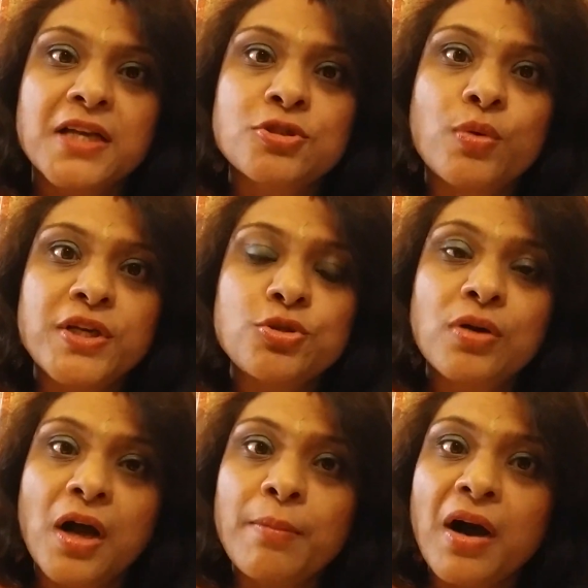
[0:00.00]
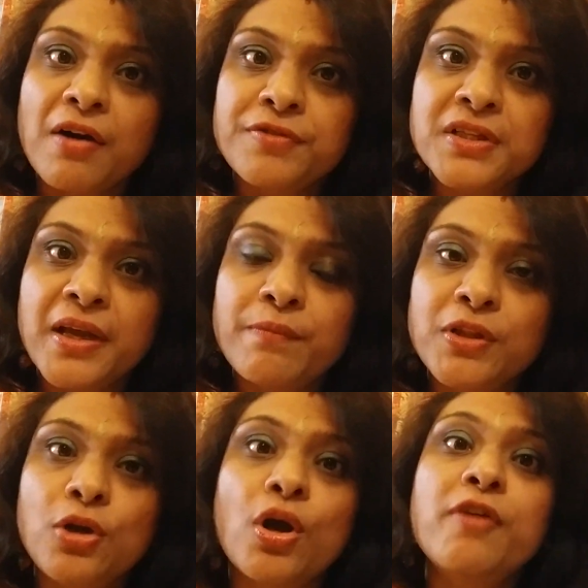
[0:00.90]
is going to come after them
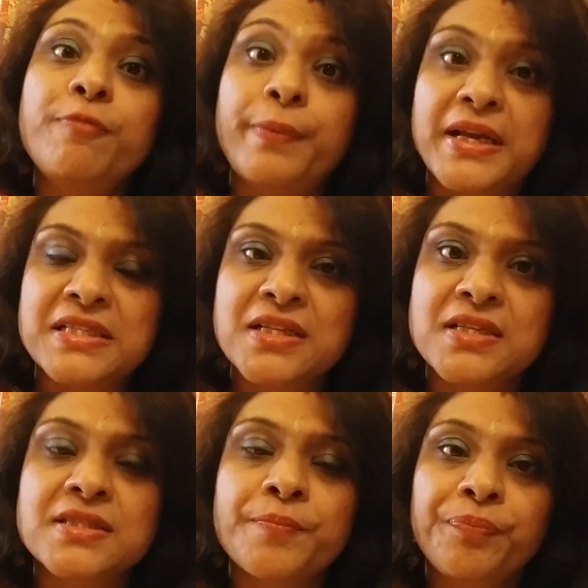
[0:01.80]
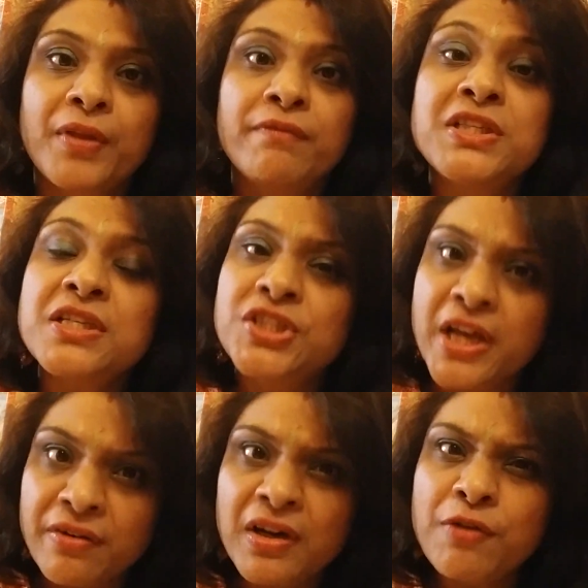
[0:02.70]
with a lot of praises which are
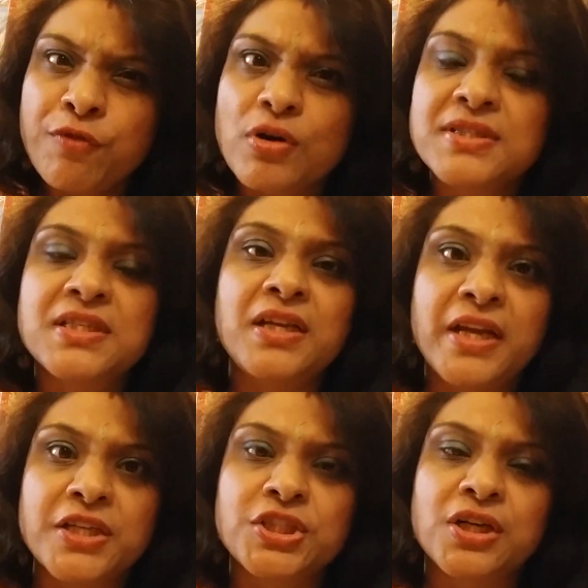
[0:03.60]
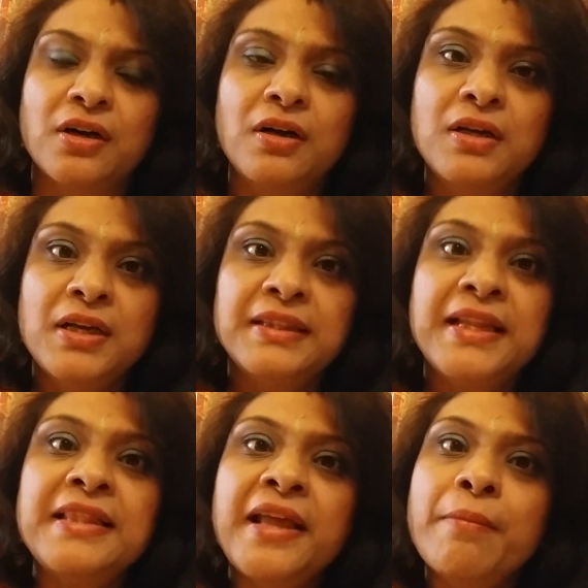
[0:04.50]
generally false in nature
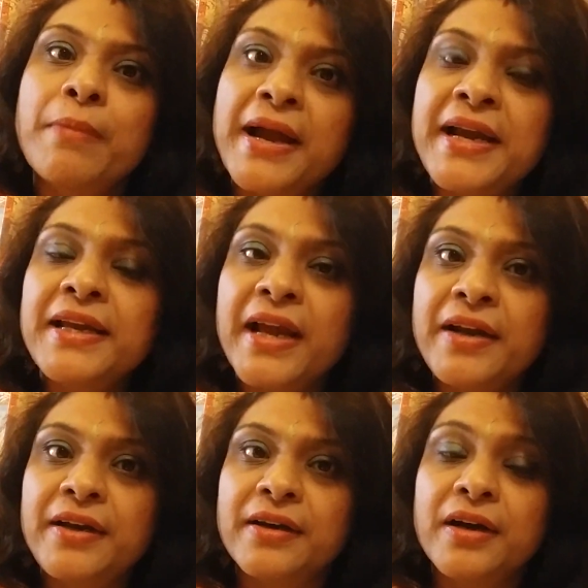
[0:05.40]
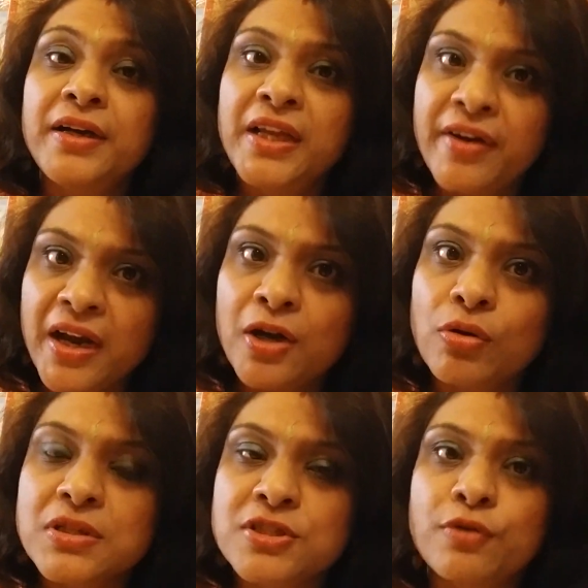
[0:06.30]
then they might get uh, derailed
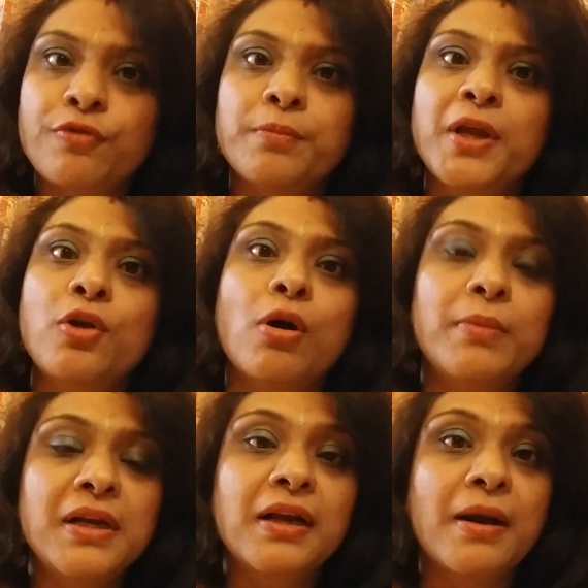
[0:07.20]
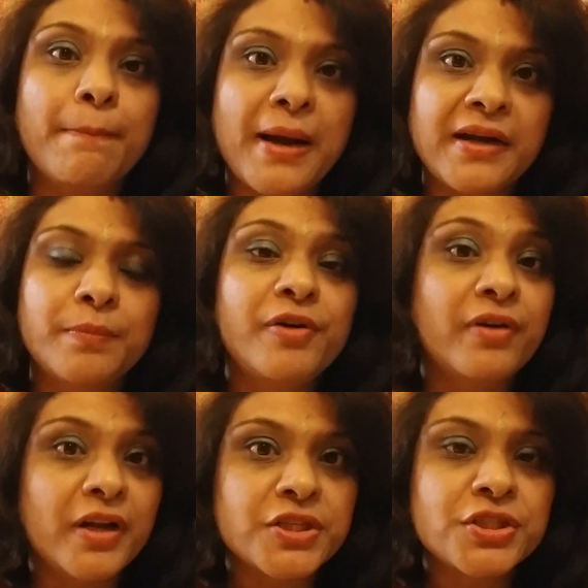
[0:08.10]
also from their normal compatible
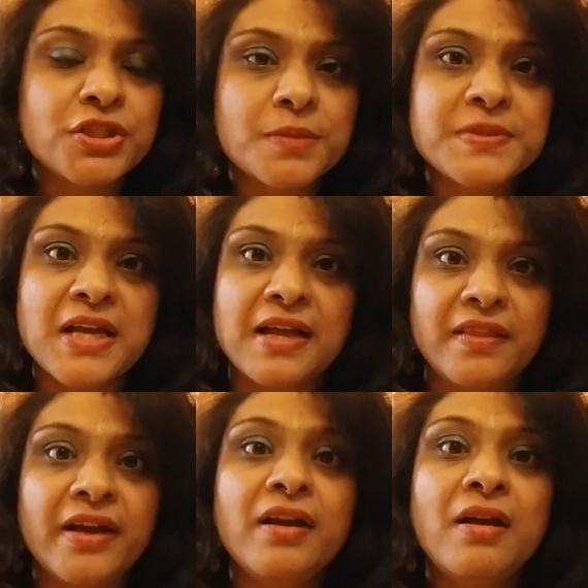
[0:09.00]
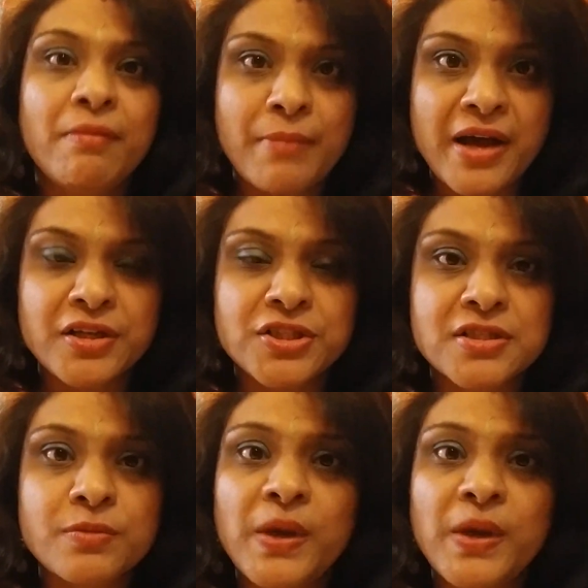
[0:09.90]
relationships and their marriages.